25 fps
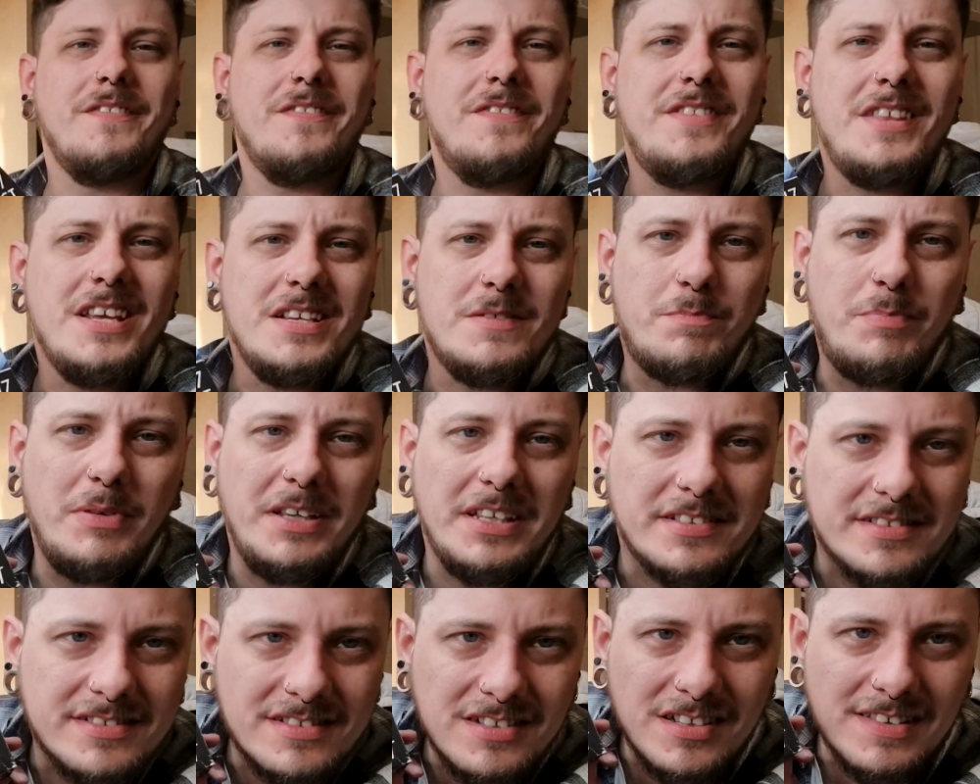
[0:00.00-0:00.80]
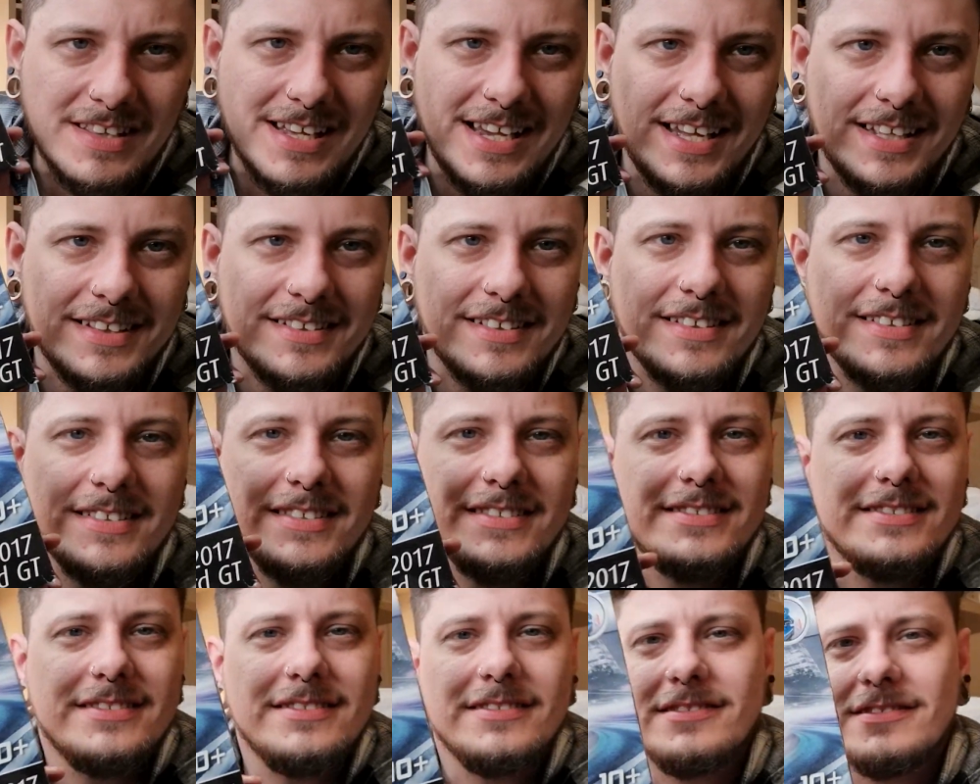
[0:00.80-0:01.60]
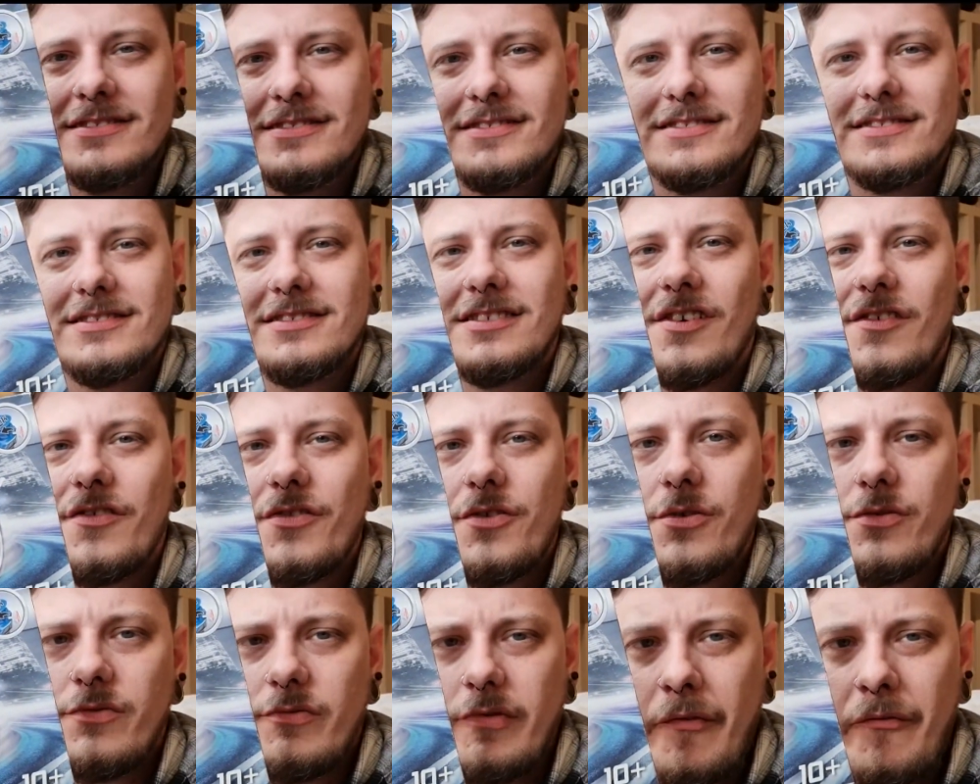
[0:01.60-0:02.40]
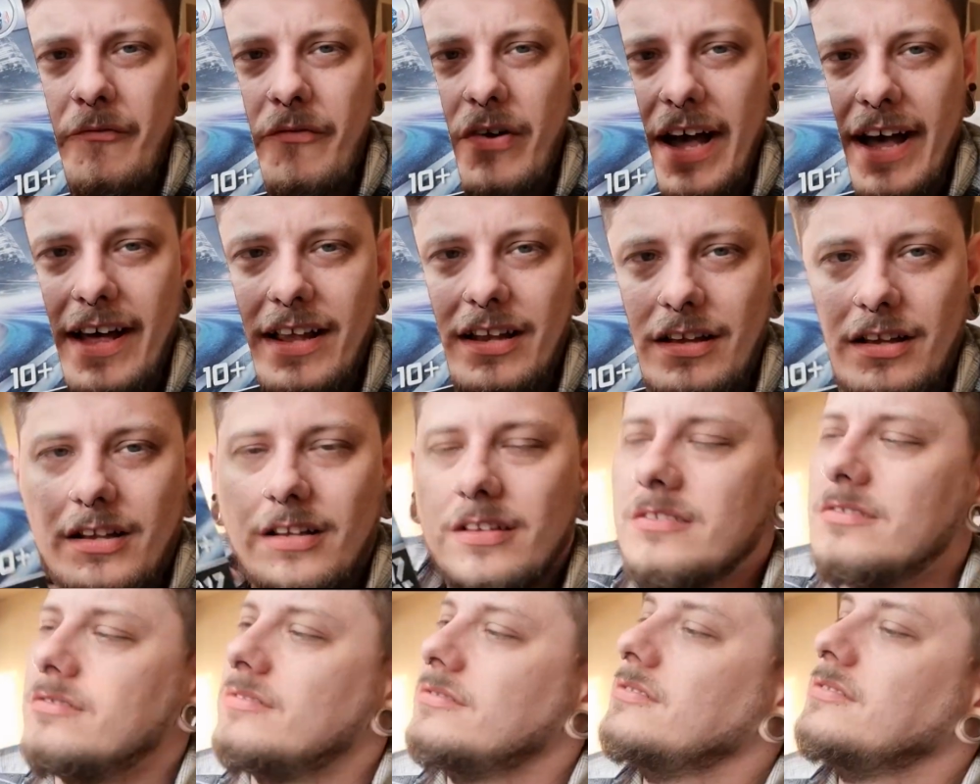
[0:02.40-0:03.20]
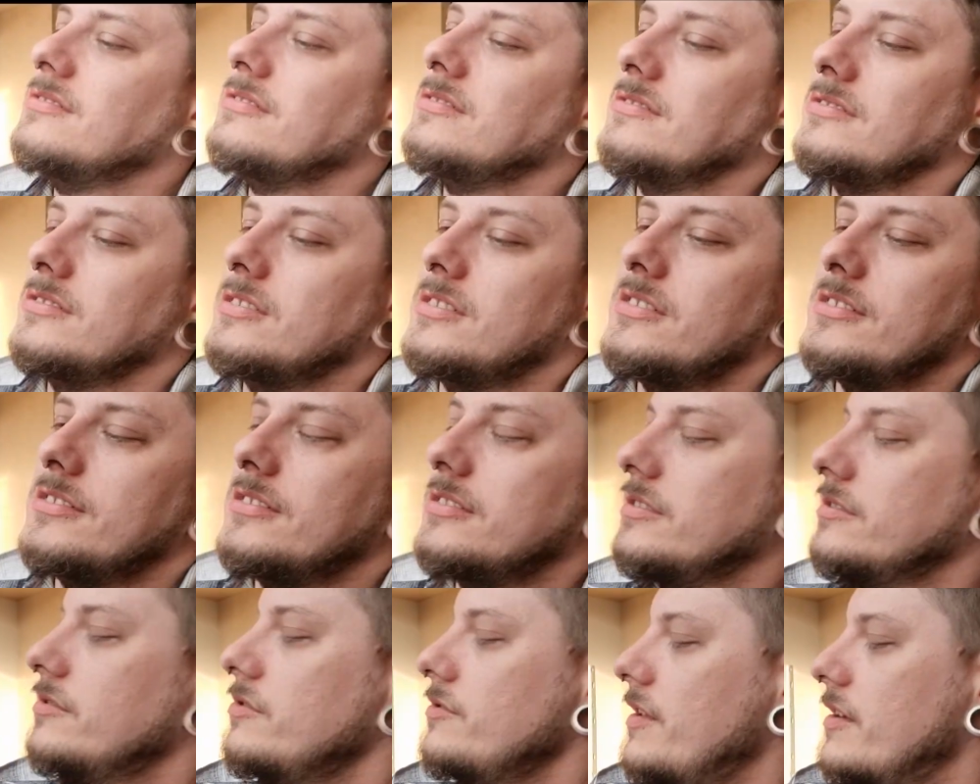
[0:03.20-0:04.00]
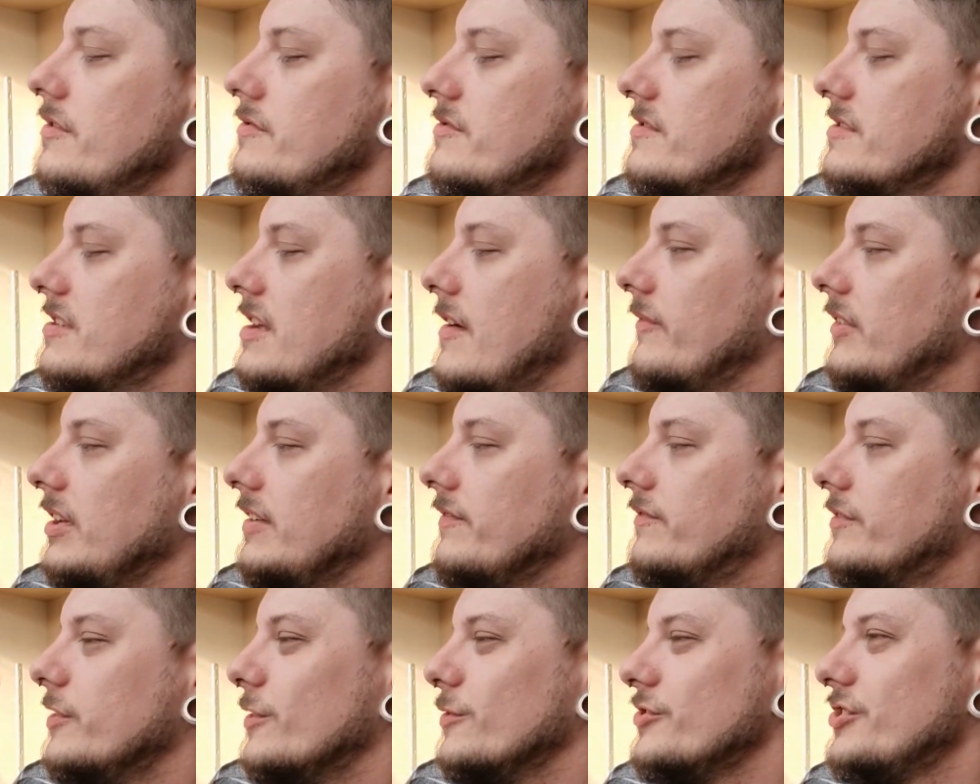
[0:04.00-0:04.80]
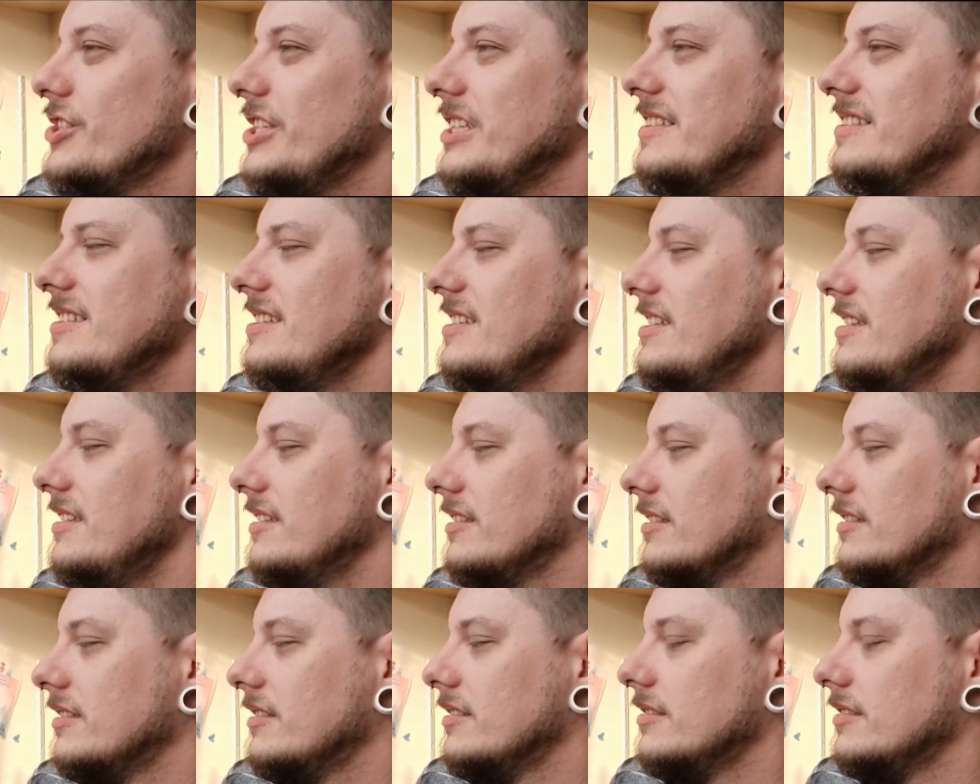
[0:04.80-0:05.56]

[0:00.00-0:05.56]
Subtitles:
this beast, look at that, the Revell 2017 Ford GT,